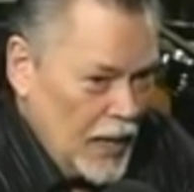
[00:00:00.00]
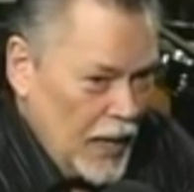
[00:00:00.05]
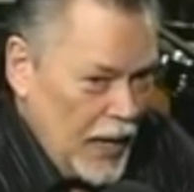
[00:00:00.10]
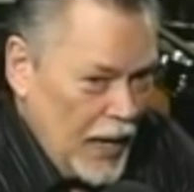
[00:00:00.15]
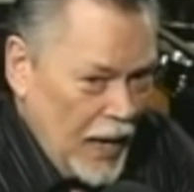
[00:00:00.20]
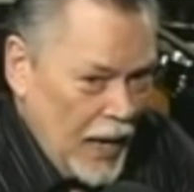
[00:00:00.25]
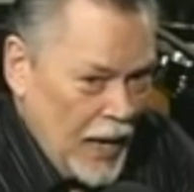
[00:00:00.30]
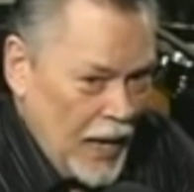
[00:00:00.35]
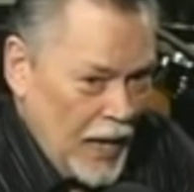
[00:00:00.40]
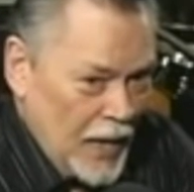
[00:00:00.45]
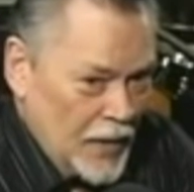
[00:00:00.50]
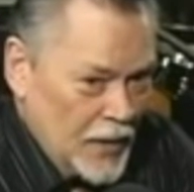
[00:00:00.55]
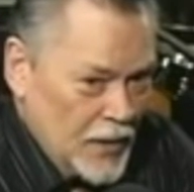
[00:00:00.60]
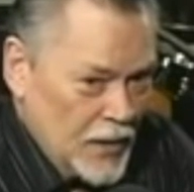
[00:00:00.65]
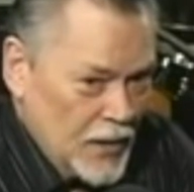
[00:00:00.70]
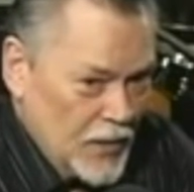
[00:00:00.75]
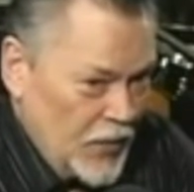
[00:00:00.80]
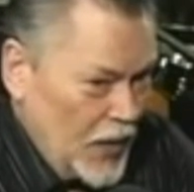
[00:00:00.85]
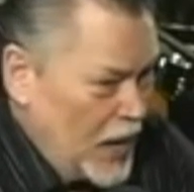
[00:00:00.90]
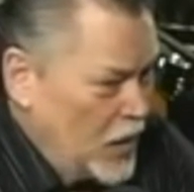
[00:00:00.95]
And
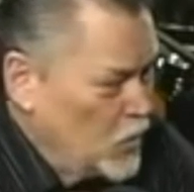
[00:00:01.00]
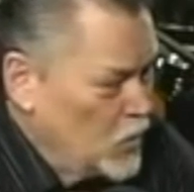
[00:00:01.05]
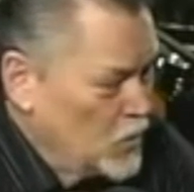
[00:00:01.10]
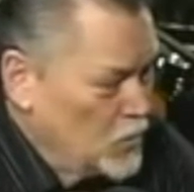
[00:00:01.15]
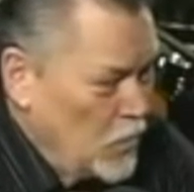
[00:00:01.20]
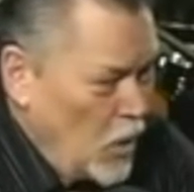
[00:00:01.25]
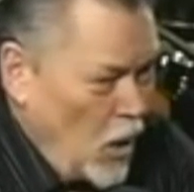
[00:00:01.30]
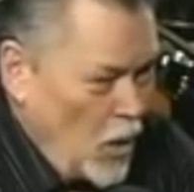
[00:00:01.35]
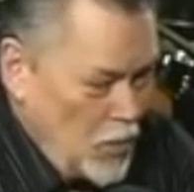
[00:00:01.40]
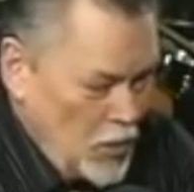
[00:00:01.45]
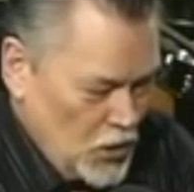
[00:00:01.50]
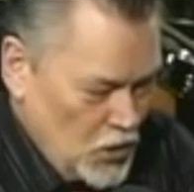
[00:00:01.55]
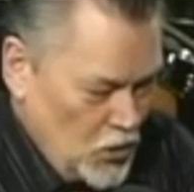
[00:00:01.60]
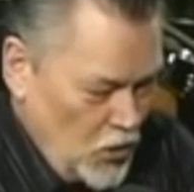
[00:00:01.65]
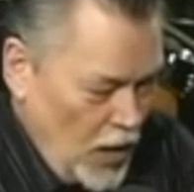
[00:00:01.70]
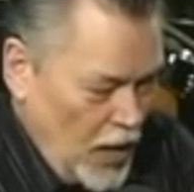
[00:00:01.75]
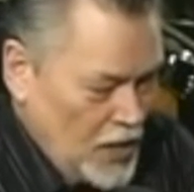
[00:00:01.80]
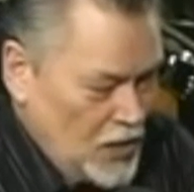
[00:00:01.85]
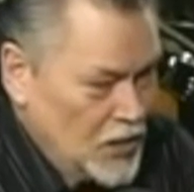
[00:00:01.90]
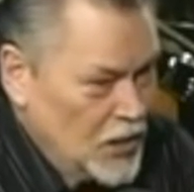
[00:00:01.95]
the thing with Barbara
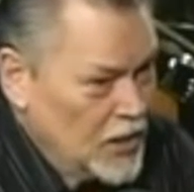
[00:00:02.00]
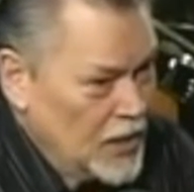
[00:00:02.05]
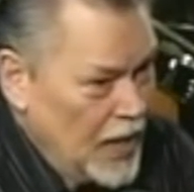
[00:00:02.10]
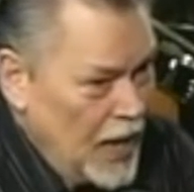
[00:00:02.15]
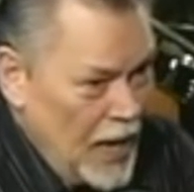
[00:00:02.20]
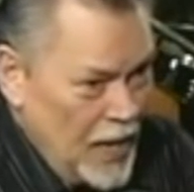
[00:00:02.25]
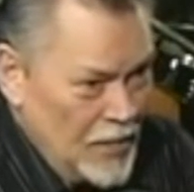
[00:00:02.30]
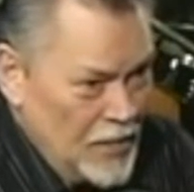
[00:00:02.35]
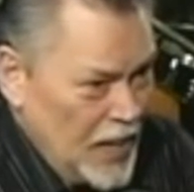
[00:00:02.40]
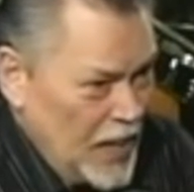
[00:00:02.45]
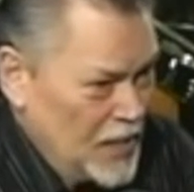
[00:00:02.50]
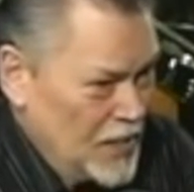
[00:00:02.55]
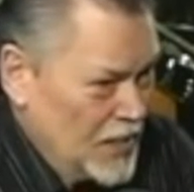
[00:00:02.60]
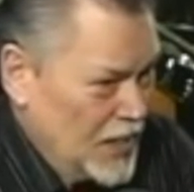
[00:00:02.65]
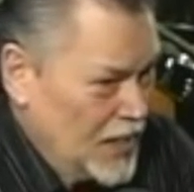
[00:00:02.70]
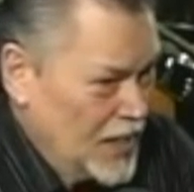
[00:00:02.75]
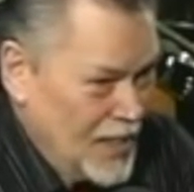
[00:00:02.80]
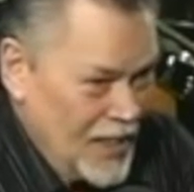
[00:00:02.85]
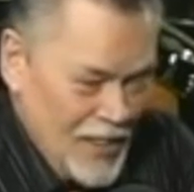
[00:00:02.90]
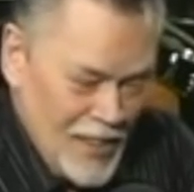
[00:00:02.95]
Streisand,
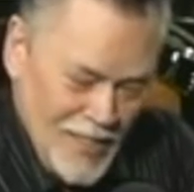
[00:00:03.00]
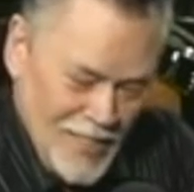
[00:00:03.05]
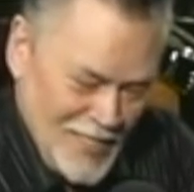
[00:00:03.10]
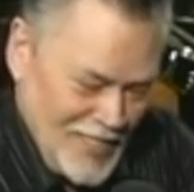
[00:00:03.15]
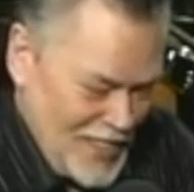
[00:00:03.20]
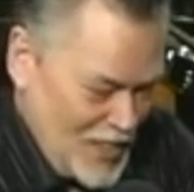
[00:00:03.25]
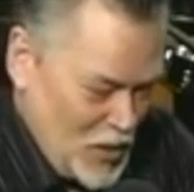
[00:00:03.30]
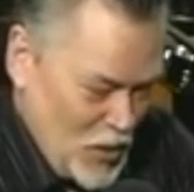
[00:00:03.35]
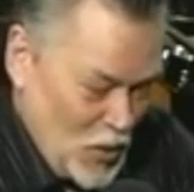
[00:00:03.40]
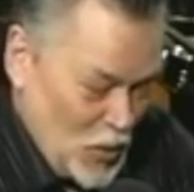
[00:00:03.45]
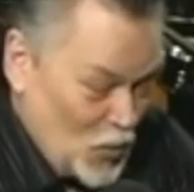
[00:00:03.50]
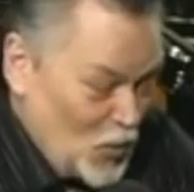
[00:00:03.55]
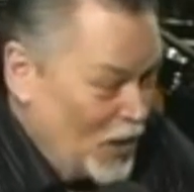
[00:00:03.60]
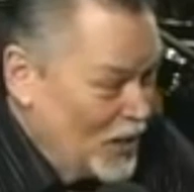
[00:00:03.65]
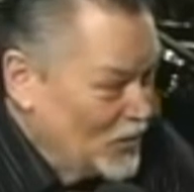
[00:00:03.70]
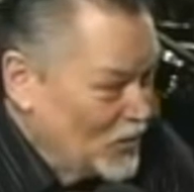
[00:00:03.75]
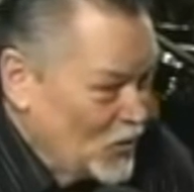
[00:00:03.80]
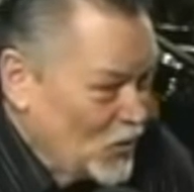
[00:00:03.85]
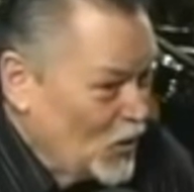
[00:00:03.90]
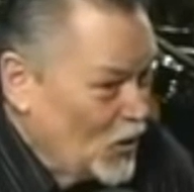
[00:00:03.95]
that
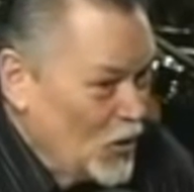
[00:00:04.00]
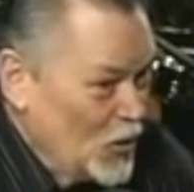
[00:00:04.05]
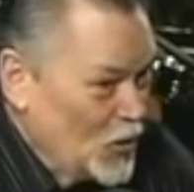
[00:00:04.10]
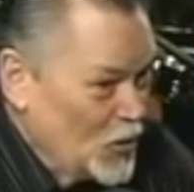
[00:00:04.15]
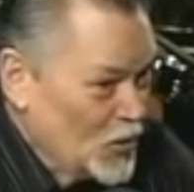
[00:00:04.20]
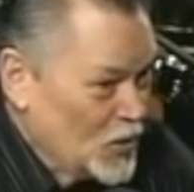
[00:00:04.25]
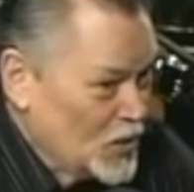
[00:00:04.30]
wasn't true.